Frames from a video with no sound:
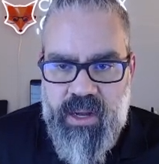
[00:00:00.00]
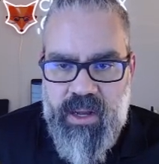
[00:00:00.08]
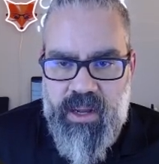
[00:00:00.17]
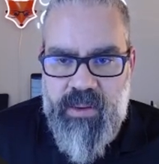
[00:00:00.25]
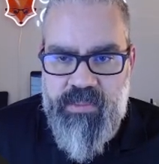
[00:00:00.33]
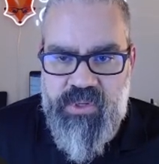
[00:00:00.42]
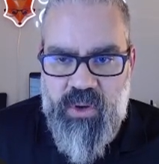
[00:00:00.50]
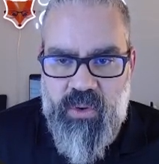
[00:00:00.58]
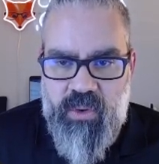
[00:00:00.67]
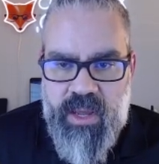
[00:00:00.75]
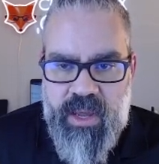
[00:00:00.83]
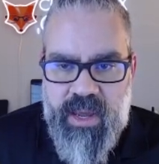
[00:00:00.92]
So
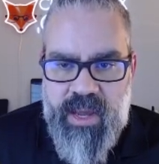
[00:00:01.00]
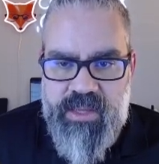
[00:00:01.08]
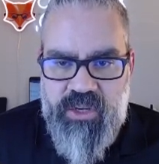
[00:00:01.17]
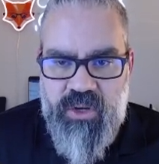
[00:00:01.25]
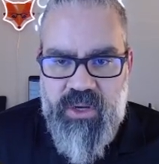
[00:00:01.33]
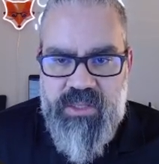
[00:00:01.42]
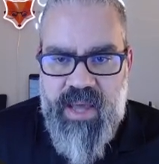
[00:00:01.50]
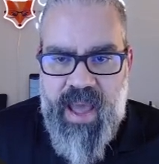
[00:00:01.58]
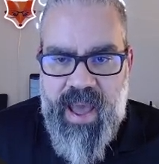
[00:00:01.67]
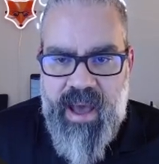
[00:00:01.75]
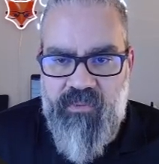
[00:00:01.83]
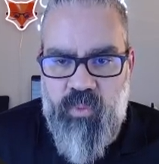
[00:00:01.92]
it's good to
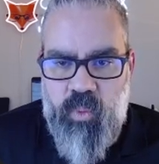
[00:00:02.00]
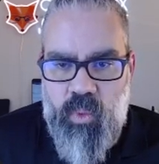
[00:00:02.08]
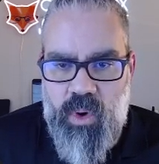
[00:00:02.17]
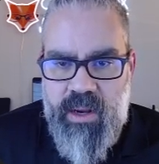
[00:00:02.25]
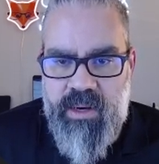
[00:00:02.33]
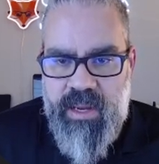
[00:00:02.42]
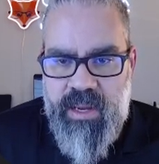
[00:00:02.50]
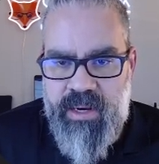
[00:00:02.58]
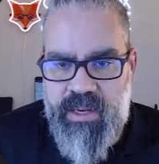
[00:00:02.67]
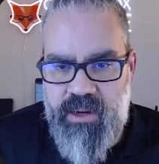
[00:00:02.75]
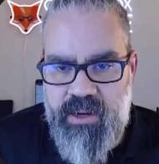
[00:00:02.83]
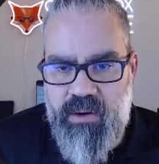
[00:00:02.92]
have one in
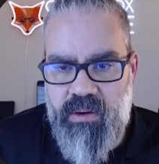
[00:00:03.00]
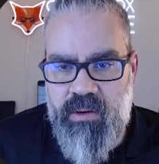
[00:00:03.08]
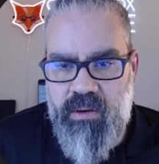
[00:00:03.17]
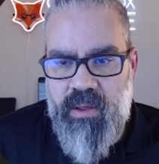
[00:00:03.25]
here